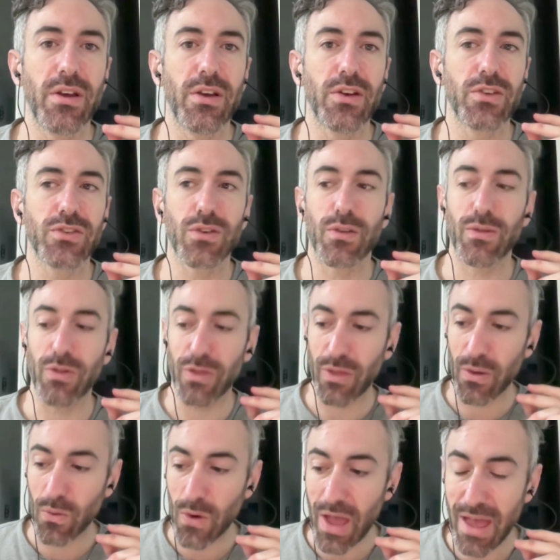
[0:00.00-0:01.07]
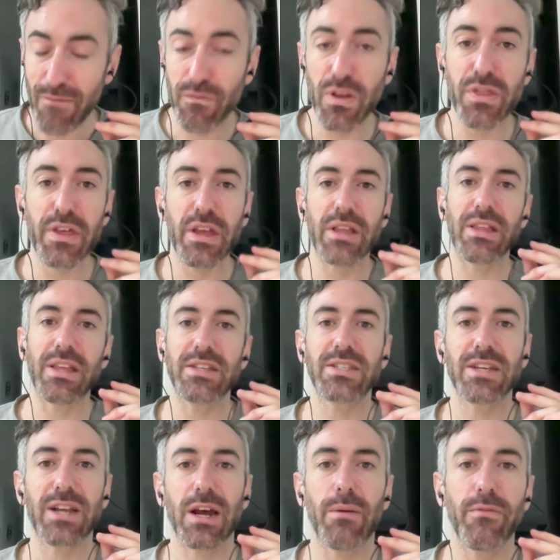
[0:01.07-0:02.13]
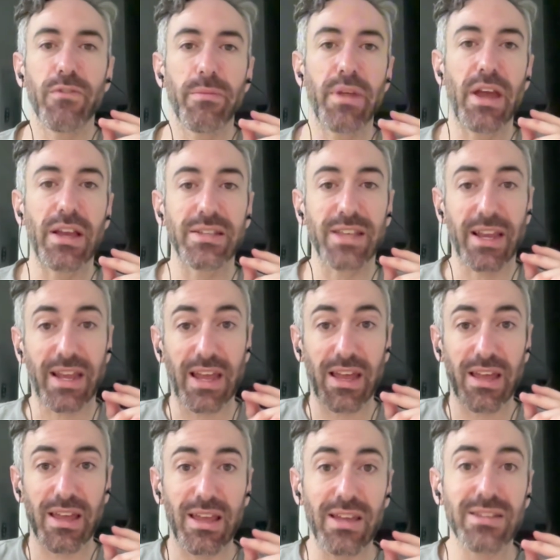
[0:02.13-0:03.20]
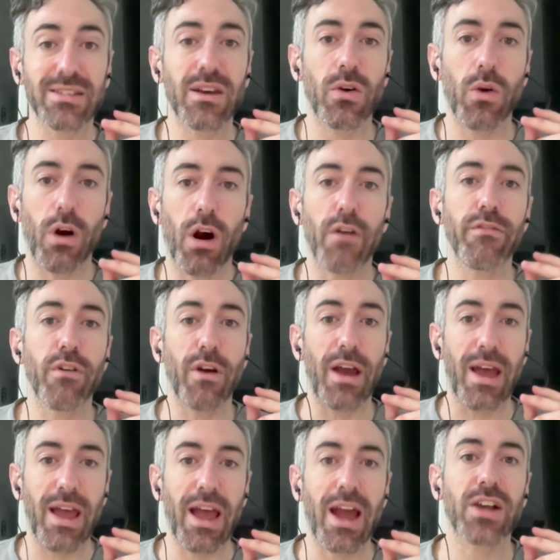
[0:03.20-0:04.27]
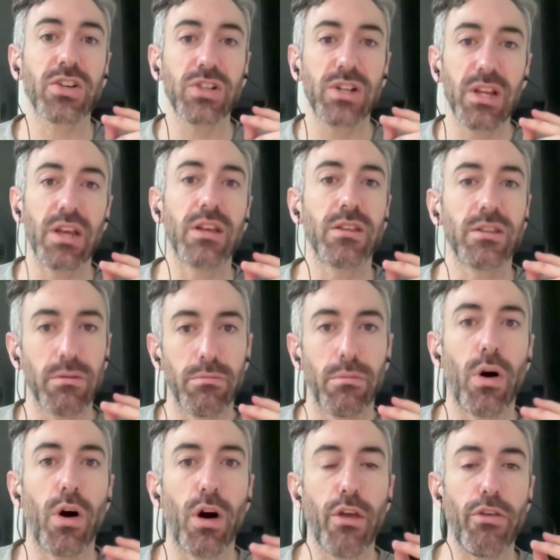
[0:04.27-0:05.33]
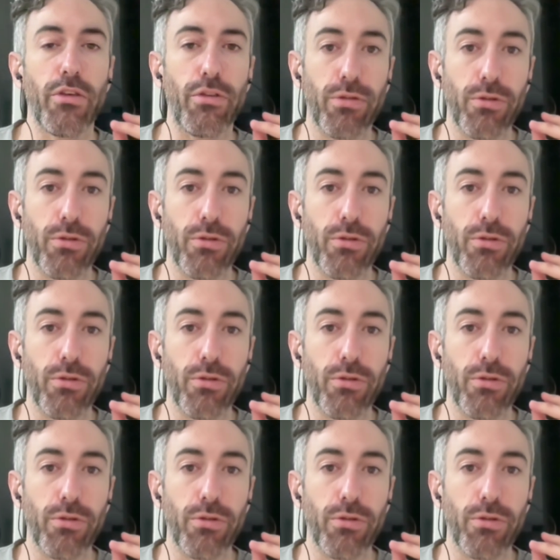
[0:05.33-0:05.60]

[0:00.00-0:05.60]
So everything needs to come from there. It's like, is our offer actually in demand?